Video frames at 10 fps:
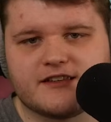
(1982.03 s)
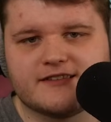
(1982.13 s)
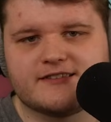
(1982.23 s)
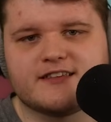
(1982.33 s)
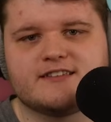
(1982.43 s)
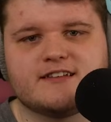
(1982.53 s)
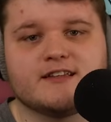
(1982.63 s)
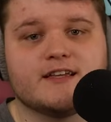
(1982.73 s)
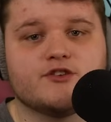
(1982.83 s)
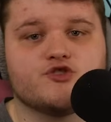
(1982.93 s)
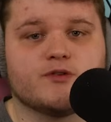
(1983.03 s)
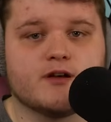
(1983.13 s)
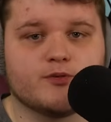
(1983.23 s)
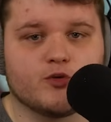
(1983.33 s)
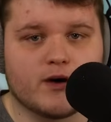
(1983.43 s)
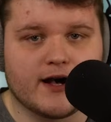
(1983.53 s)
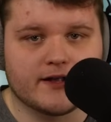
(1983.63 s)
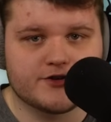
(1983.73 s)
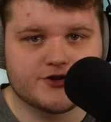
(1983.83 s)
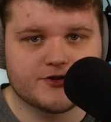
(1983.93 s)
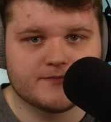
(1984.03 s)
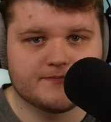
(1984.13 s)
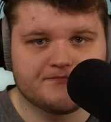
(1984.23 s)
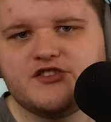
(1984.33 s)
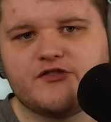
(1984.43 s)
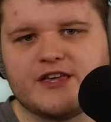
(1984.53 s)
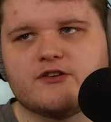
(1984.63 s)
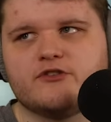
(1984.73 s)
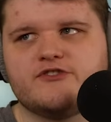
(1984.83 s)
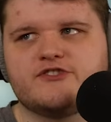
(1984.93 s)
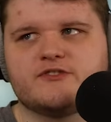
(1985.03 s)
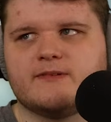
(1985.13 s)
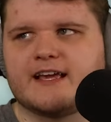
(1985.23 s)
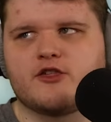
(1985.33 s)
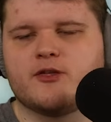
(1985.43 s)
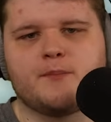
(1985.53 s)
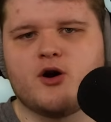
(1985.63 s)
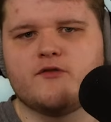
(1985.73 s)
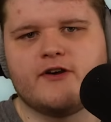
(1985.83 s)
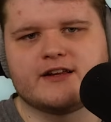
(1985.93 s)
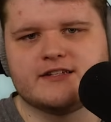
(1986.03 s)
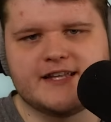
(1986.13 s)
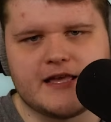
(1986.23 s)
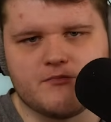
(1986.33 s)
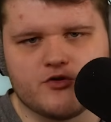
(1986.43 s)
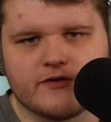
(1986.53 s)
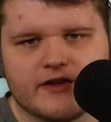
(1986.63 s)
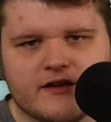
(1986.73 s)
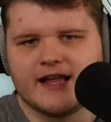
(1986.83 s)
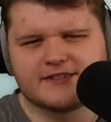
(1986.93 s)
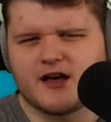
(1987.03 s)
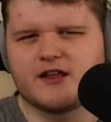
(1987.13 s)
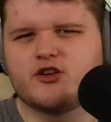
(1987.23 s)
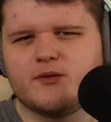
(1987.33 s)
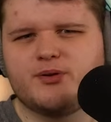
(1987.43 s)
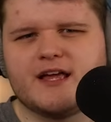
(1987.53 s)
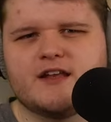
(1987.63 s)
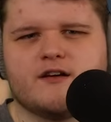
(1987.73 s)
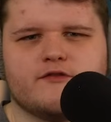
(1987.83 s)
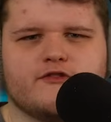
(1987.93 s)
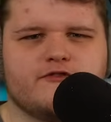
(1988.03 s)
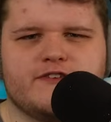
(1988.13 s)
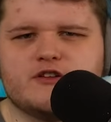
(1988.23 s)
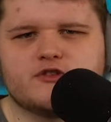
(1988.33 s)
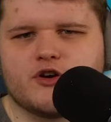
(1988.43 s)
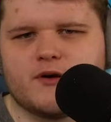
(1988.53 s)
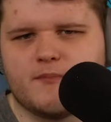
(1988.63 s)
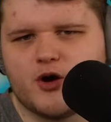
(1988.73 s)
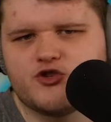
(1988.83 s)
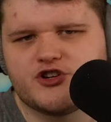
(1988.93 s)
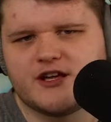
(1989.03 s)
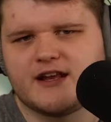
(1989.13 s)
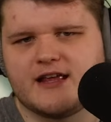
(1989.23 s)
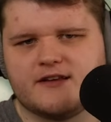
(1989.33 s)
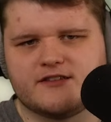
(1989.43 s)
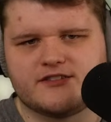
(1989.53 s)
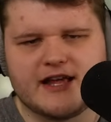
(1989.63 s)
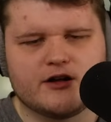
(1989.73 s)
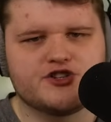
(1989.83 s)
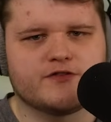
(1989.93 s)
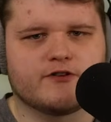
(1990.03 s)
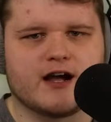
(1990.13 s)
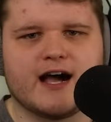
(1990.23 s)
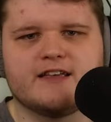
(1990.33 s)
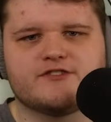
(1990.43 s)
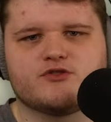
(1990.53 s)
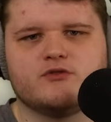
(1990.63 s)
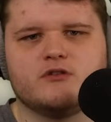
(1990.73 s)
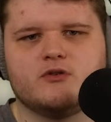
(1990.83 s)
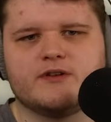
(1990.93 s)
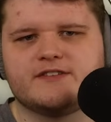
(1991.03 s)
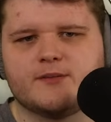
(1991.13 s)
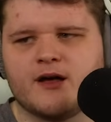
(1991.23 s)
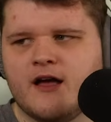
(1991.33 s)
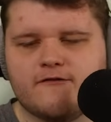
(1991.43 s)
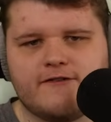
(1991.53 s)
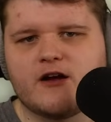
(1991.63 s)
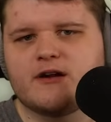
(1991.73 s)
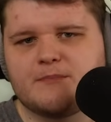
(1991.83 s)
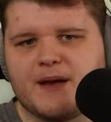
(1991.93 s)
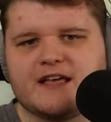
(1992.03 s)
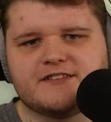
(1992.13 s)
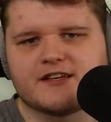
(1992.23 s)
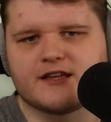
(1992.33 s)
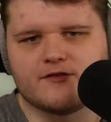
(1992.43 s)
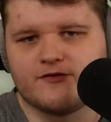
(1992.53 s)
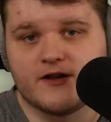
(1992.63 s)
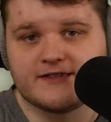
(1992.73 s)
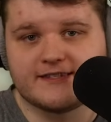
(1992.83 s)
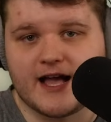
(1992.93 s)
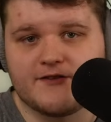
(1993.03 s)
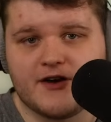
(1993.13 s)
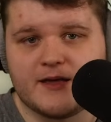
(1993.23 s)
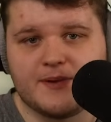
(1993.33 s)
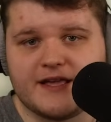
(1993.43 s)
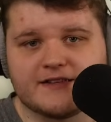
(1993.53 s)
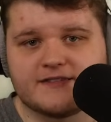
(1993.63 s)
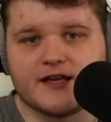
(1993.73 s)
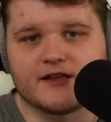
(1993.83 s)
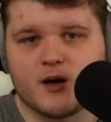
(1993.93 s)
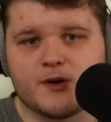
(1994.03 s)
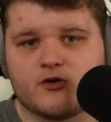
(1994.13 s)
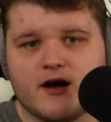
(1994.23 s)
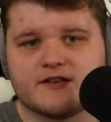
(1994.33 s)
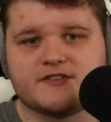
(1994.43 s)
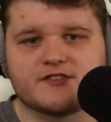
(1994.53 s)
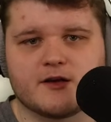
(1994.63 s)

consistently enjoyable watch. This feels like the perfect date movie. It's got a good blend of feel good emotion and nostalgia for high school with some very basic and fun sci fi beats that come across as